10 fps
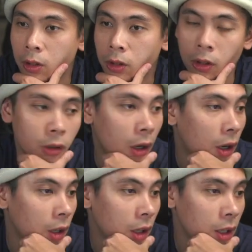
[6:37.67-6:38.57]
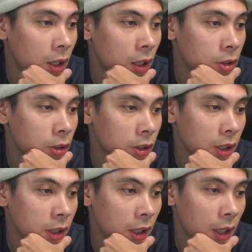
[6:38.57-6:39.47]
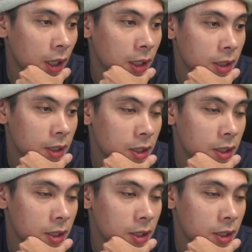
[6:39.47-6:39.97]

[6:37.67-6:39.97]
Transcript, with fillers: to go all in, you're looking at